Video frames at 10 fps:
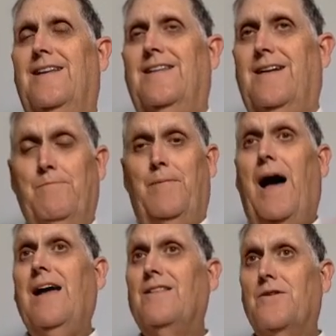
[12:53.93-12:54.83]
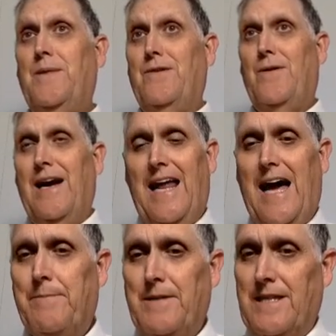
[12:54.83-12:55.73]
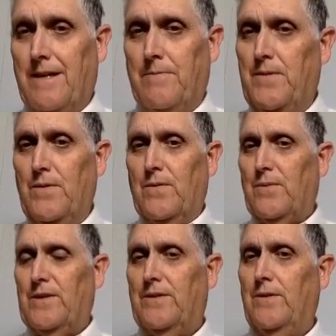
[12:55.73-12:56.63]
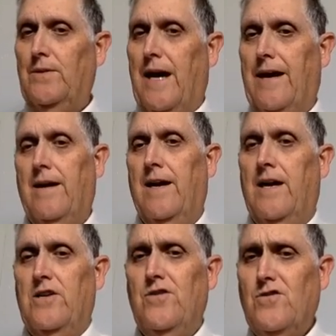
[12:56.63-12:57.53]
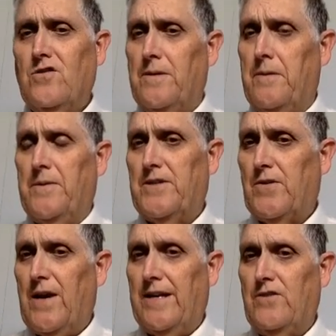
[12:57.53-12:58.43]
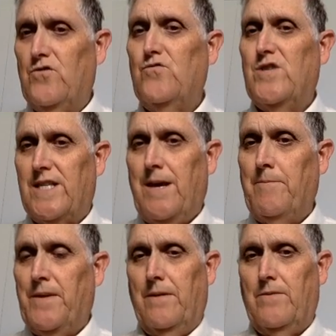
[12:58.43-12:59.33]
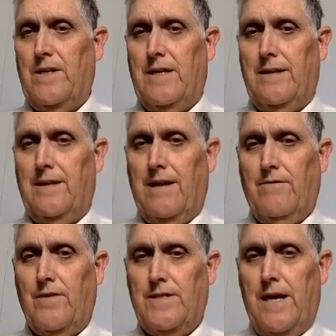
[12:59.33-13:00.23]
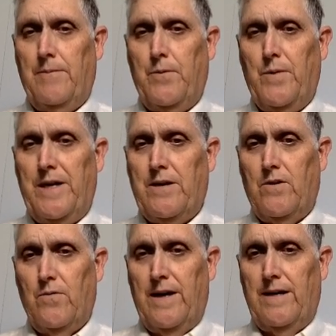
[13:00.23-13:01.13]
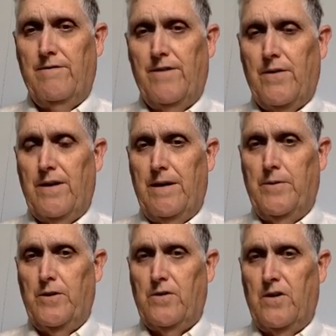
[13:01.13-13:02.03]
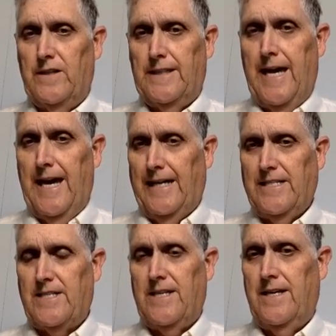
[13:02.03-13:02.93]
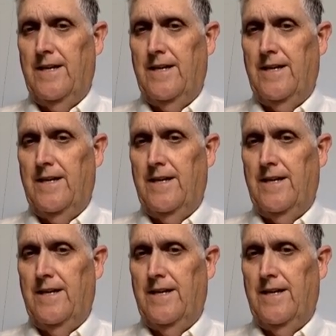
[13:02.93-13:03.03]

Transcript: The compiler would be quite happy and the computer will do that. Usually we try to do something with it. Like for example, we could create a variable called x